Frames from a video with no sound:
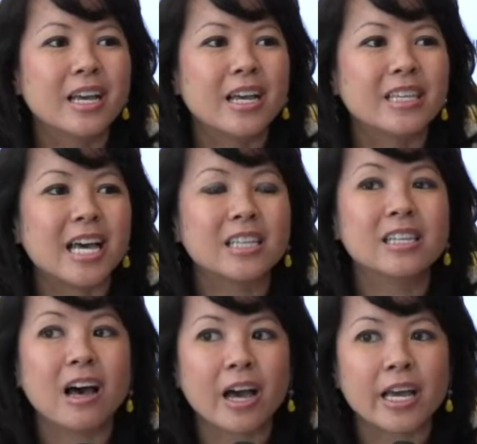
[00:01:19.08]
and that
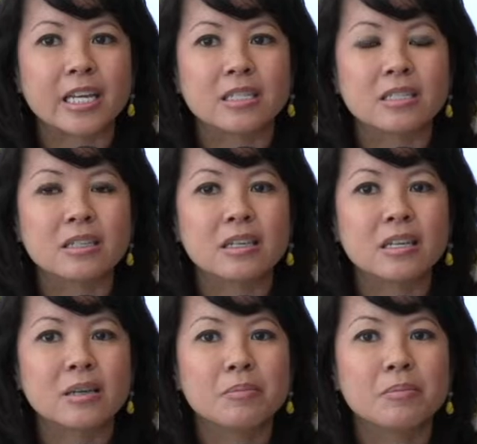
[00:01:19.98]
line,
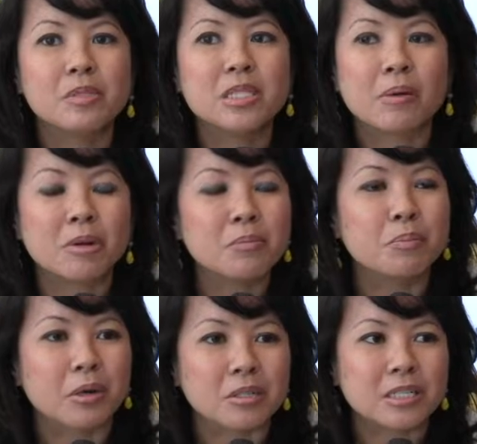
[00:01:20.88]
someone
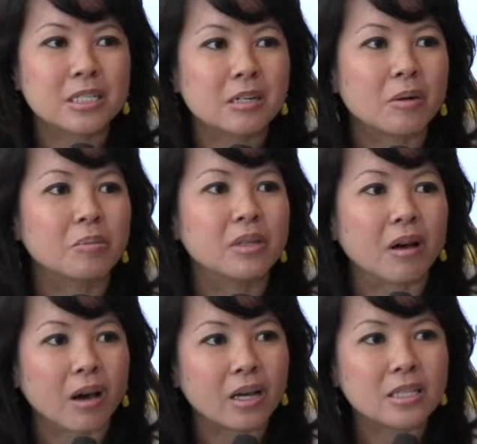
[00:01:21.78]
burst into
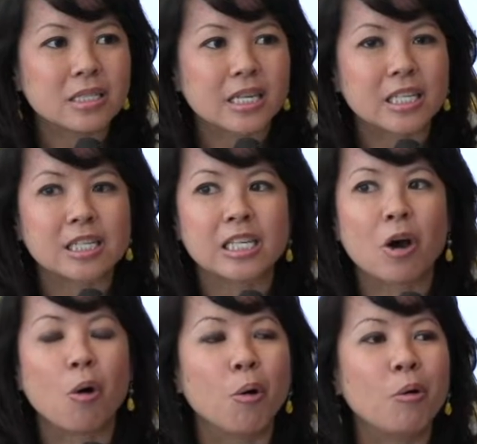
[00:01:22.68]
applause, and then the
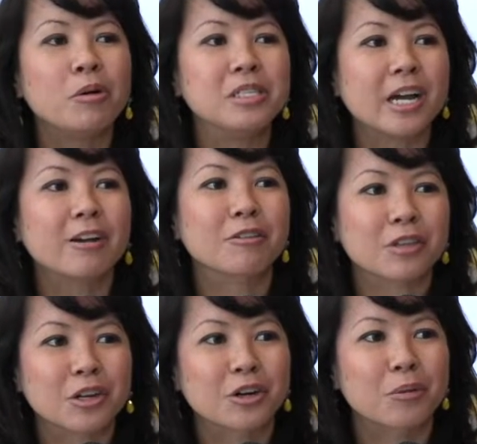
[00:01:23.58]
whole entire
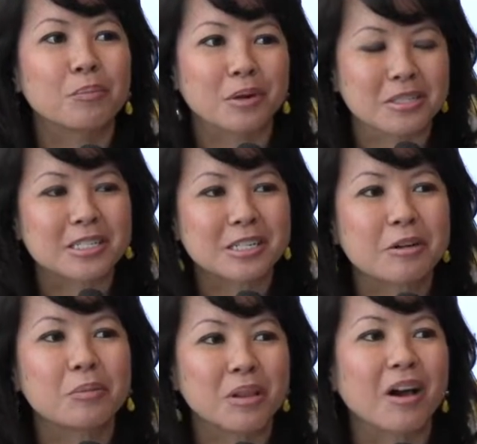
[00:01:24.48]
theater burst
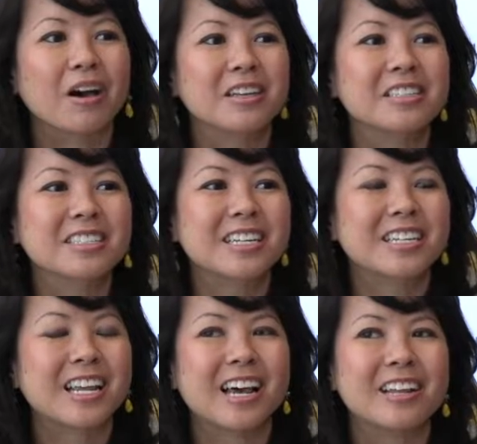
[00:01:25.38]
into applause,
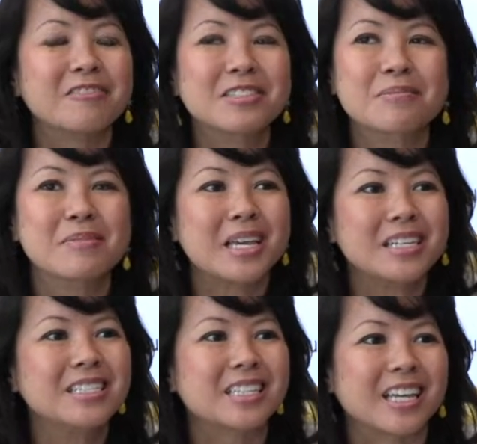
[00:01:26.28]
and that was
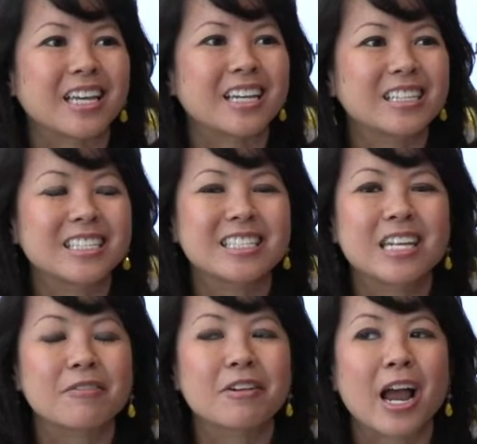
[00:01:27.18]
amazing, and it's
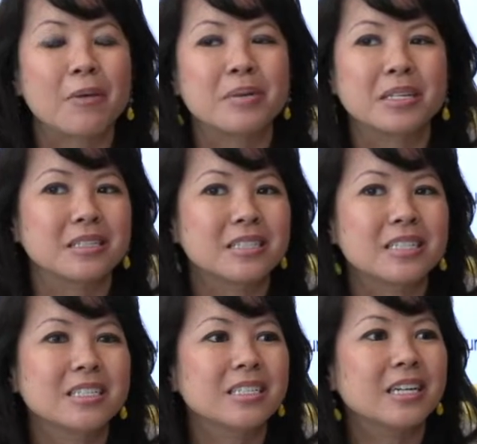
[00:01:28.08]
never happened
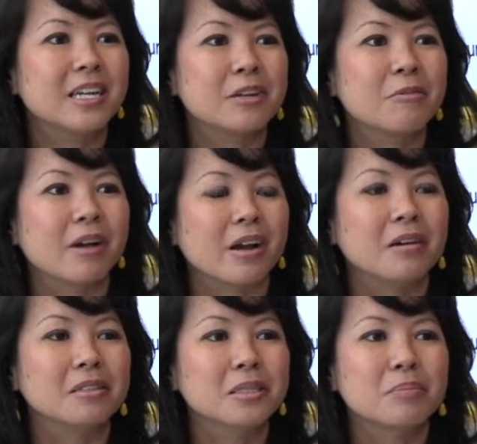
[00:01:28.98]
anywhere
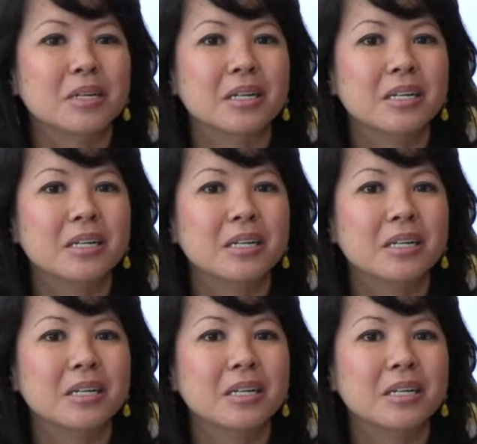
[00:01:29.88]
else. But